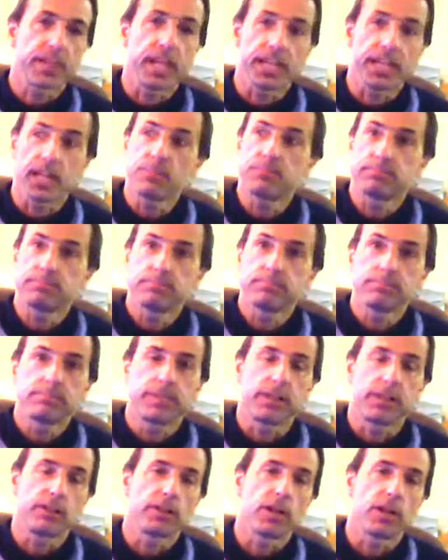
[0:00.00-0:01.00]
Yet,
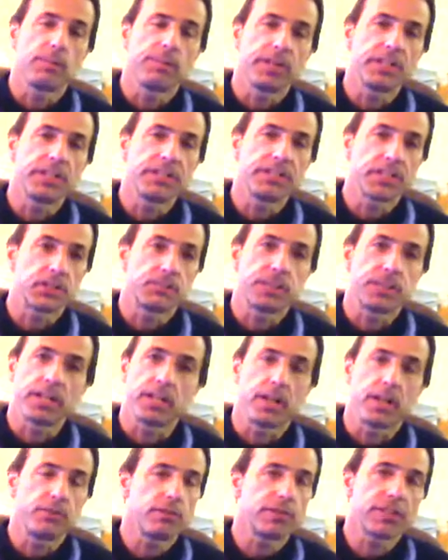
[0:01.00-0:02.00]
there are companies that
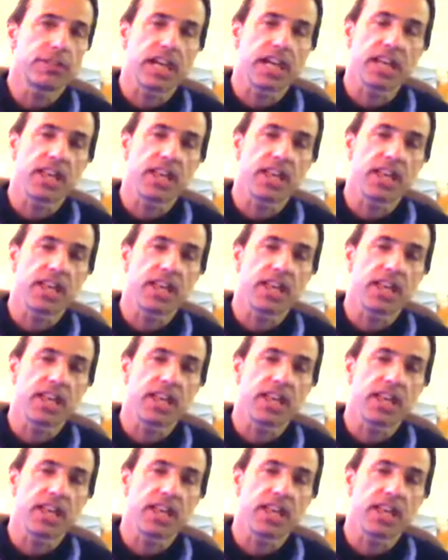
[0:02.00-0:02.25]
spend hundreds